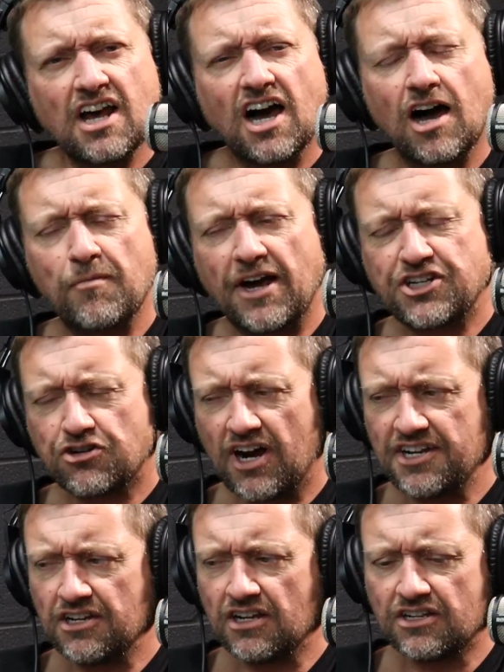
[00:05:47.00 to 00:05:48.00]
I
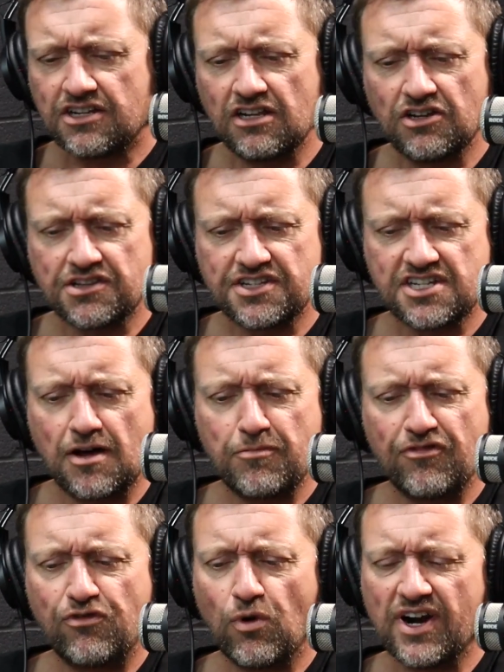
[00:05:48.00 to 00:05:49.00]
tried to look this up
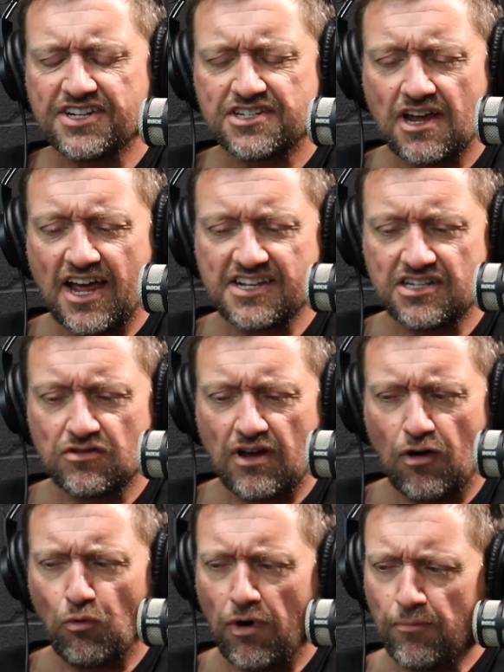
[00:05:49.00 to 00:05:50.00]
before.
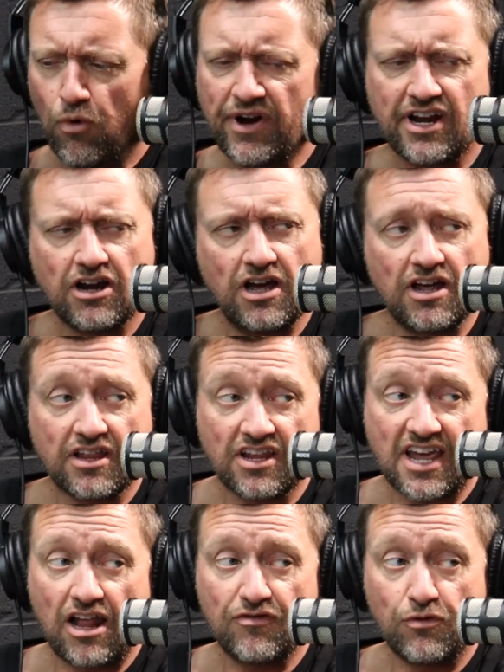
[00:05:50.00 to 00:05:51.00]
At one point, the
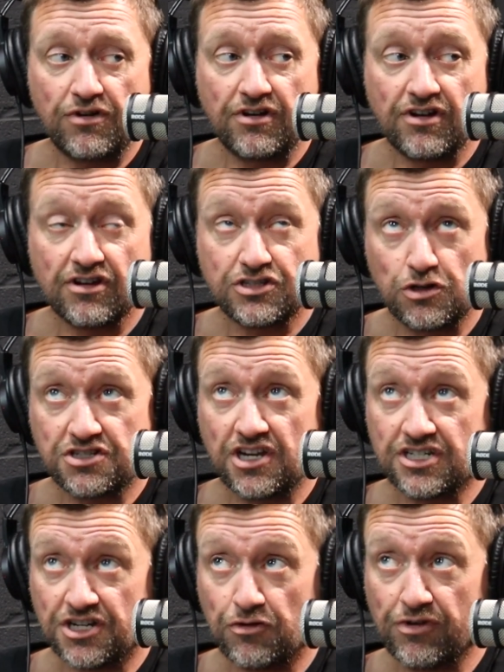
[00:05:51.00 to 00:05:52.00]
California
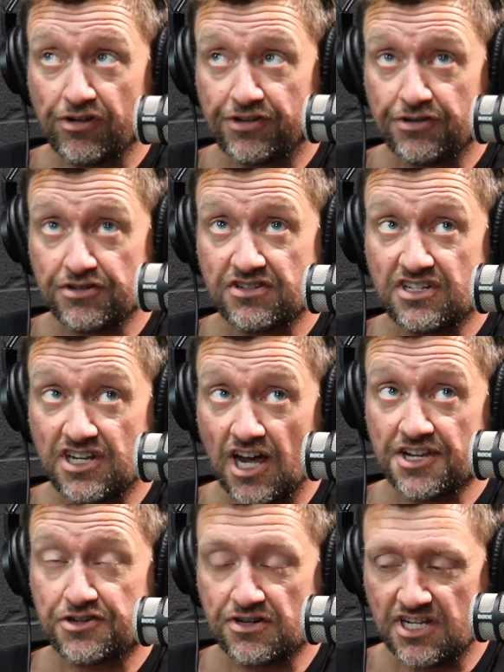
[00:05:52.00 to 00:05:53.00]
Association of Realtors
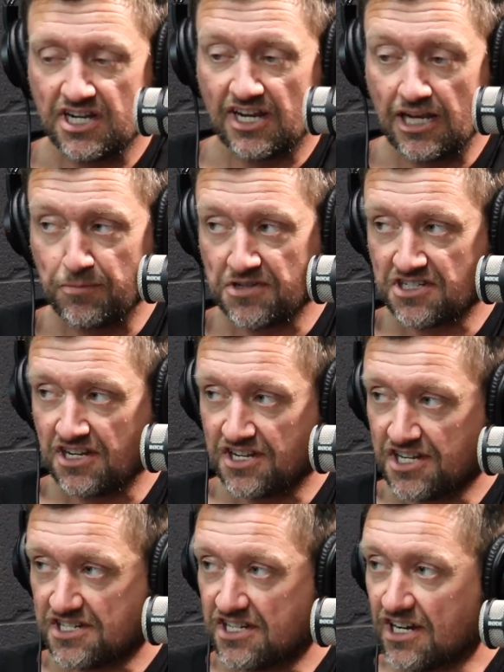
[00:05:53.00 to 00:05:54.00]
does or did keep the
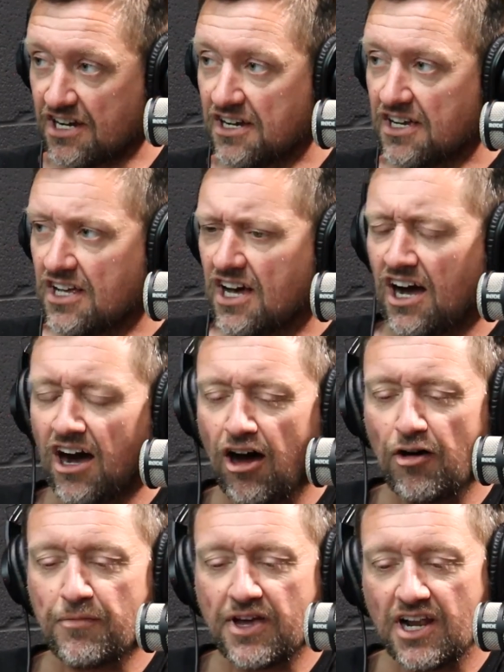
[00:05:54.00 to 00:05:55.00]
statistic,
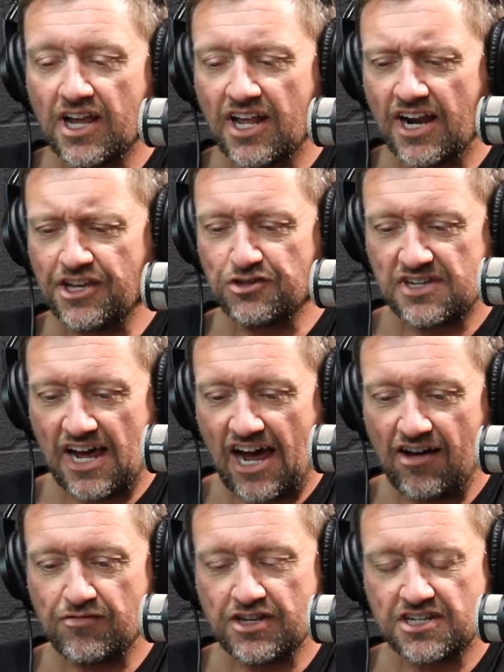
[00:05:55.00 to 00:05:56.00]
and I used to
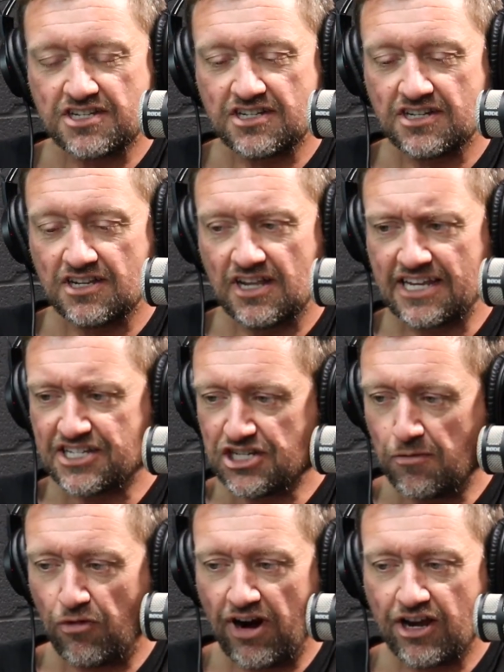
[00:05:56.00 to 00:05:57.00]
have this like
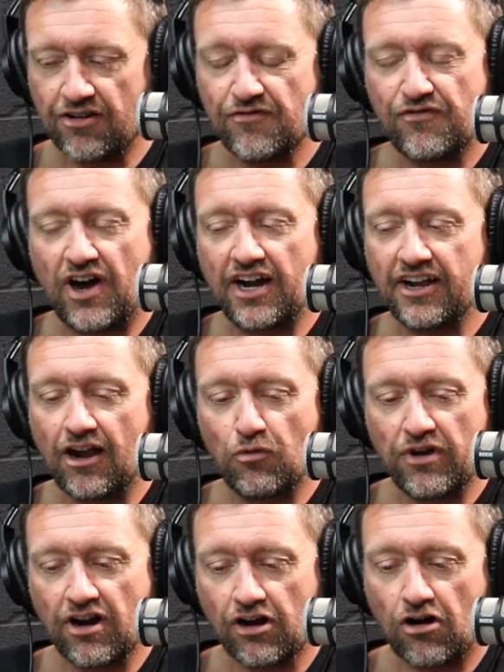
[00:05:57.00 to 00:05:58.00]
somewhere. I couldn't find it. I
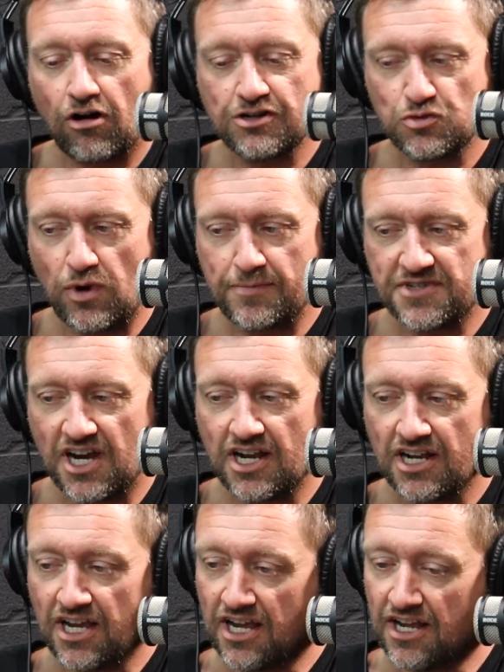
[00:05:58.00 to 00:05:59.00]
went on CAR's
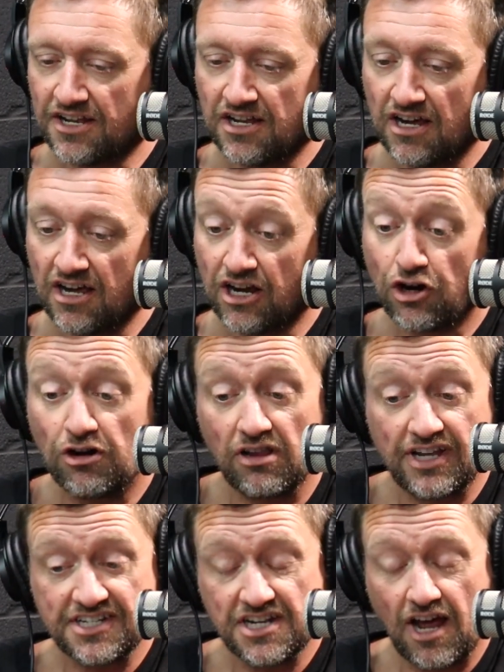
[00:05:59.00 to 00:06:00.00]
website, and
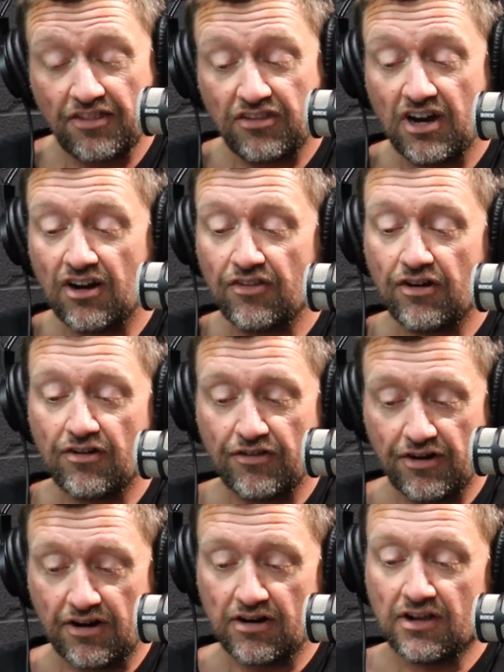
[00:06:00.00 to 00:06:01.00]
currently it's not there.
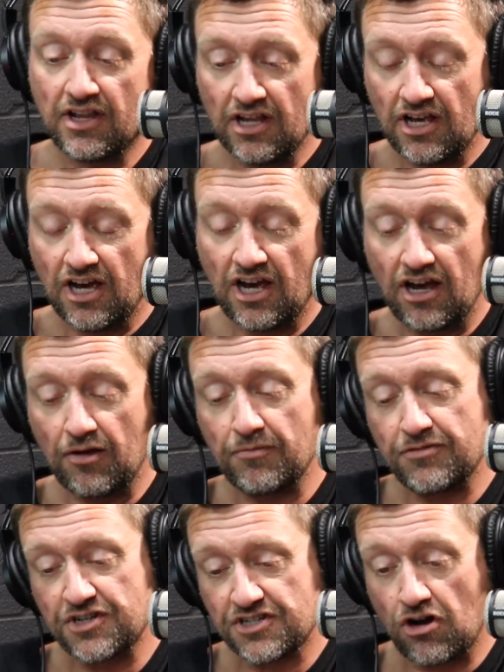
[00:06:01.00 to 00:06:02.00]
They're
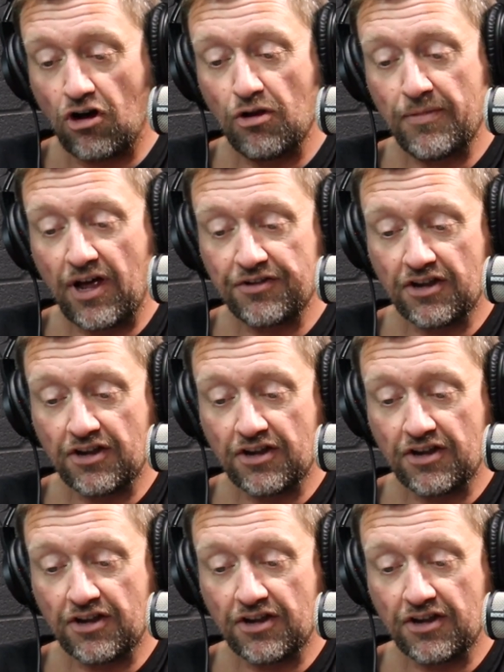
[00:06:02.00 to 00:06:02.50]
just all about